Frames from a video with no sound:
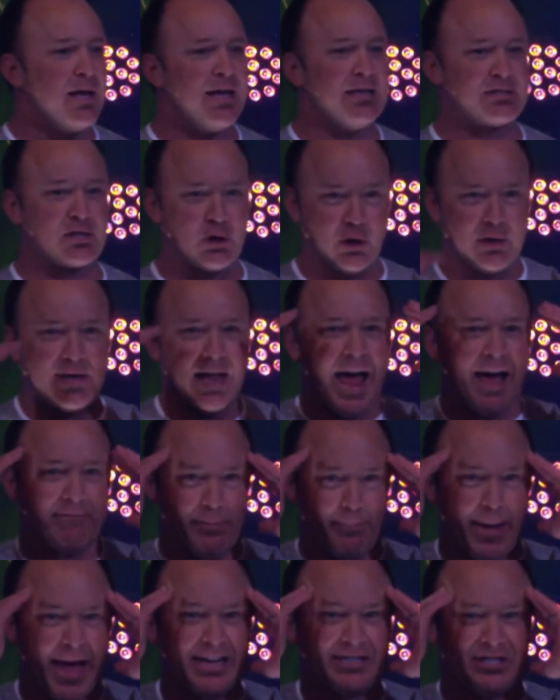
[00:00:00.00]
It's good to have
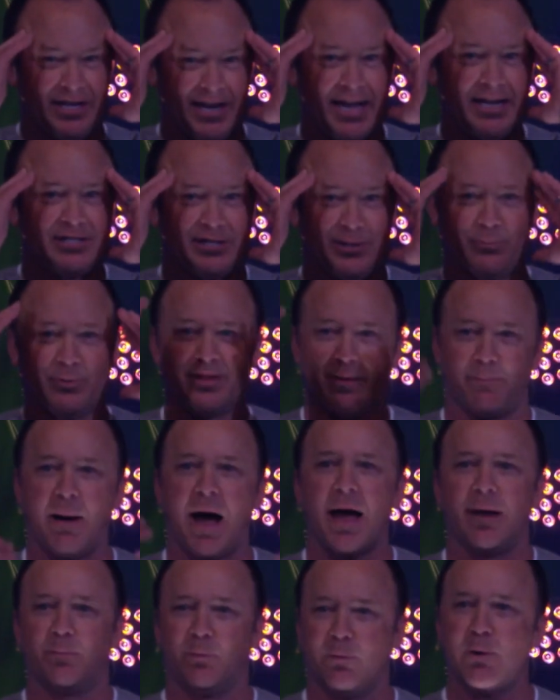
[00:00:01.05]
imagination with the
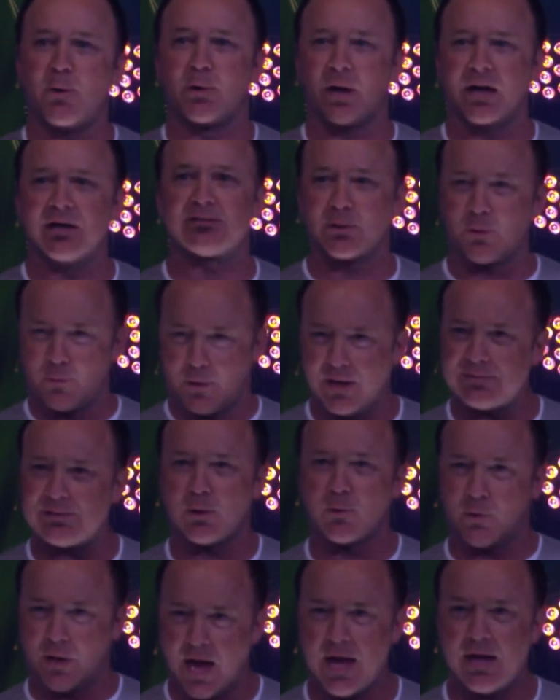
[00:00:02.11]
Bible, okay? It's
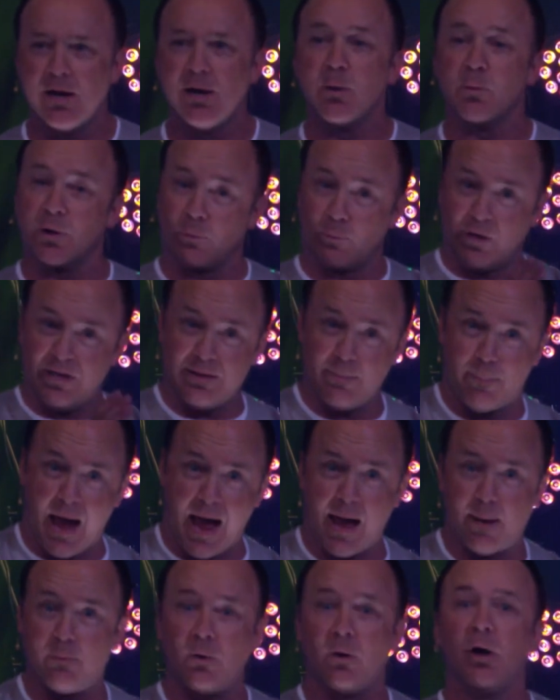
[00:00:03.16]
okay. We're going to read the
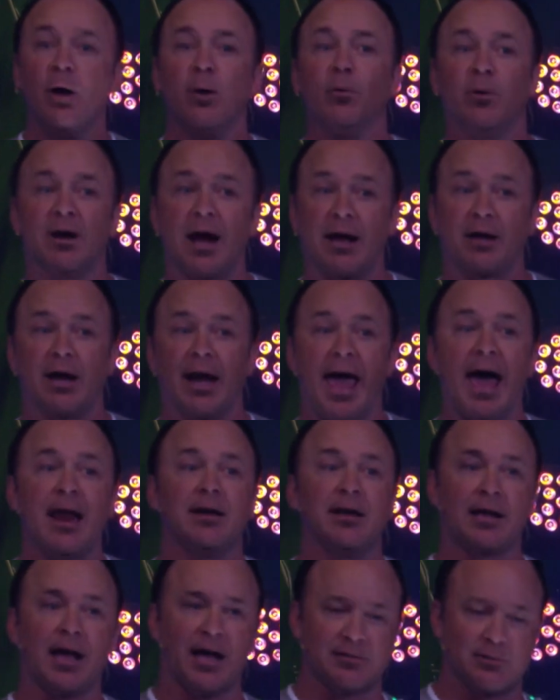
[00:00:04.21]
Bible. We're not going to add
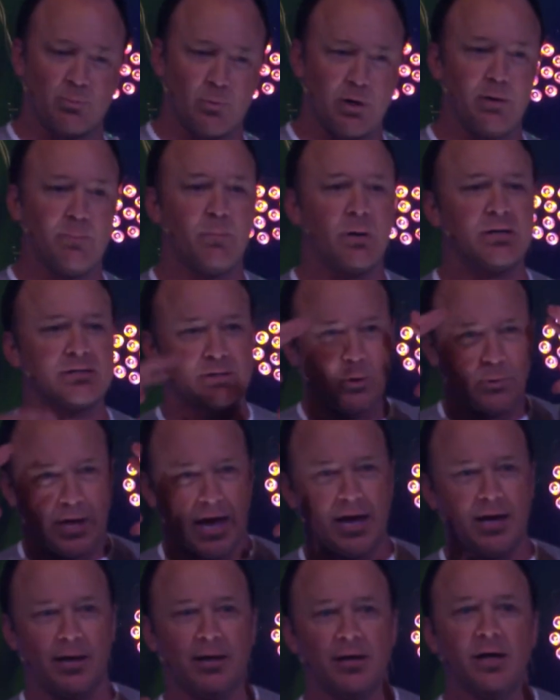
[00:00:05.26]
to God's word, but it's
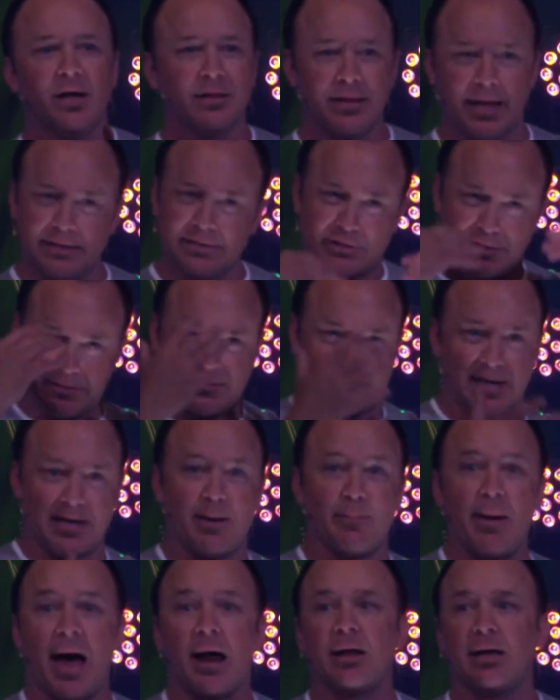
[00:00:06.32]
okay to like just think
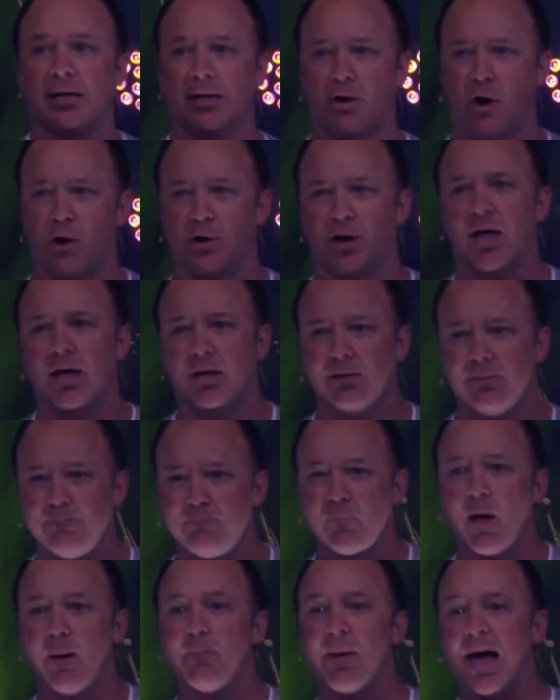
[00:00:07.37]
about it in our day.
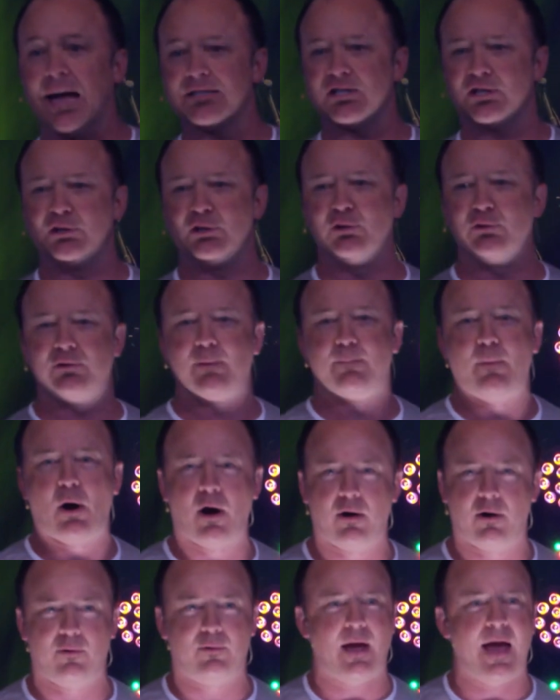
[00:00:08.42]
Imagine you
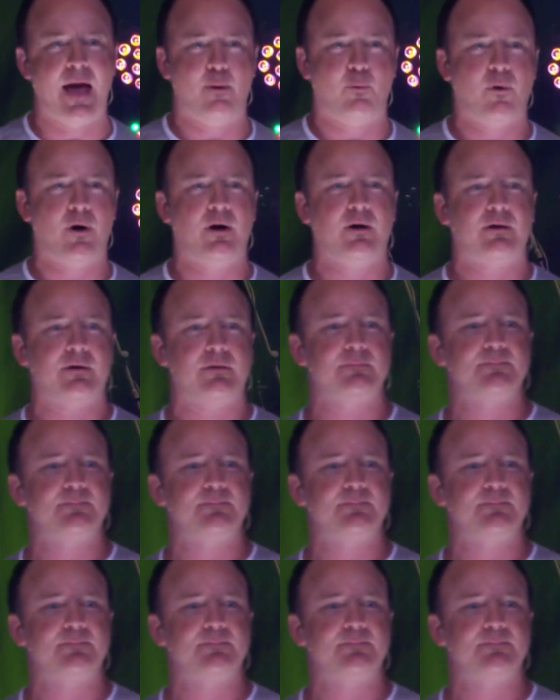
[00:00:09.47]
tomorrow at work.